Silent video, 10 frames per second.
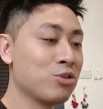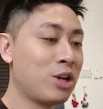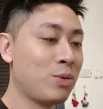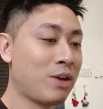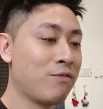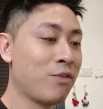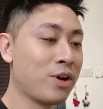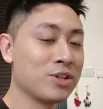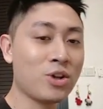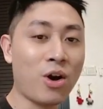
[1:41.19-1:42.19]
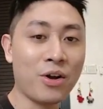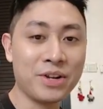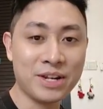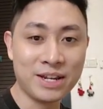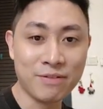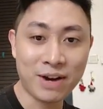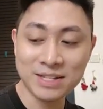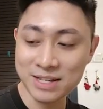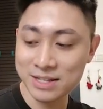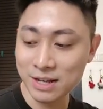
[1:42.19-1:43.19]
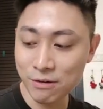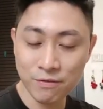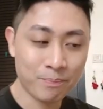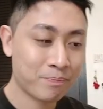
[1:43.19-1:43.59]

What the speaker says: so that we can focus on the device itself.